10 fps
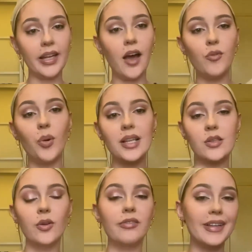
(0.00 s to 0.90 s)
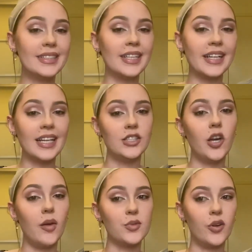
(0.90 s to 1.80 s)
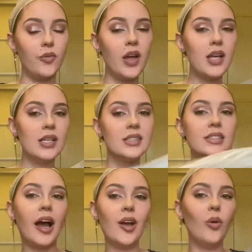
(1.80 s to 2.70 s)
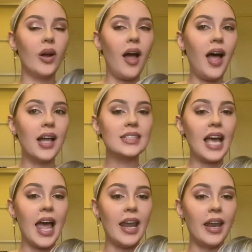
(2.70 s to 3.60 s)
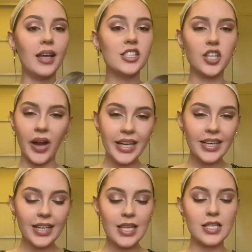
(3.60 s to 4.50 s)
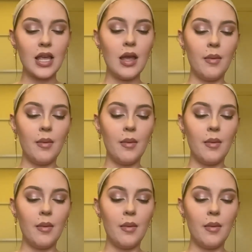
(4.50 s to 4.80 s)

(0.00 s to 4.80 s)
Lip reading: The other ones look realistic in terms of style, cut, and shininess.